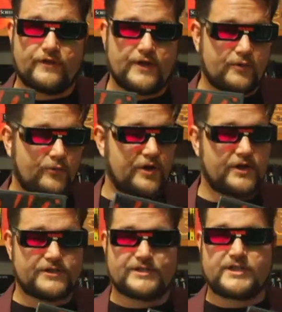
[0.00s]
there
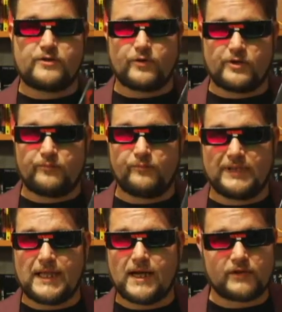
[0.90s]
was a secret
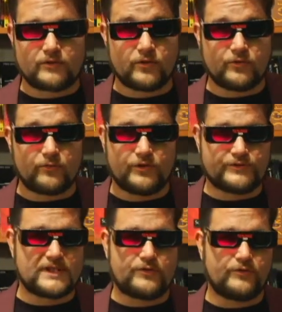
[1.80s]
plot or a
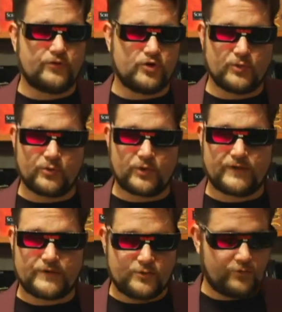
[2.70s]
secret rumor,
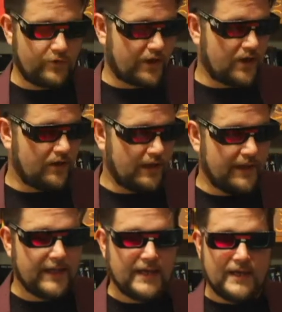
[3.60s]
whatever you want to call
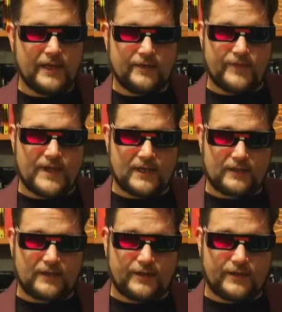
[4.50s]
it, that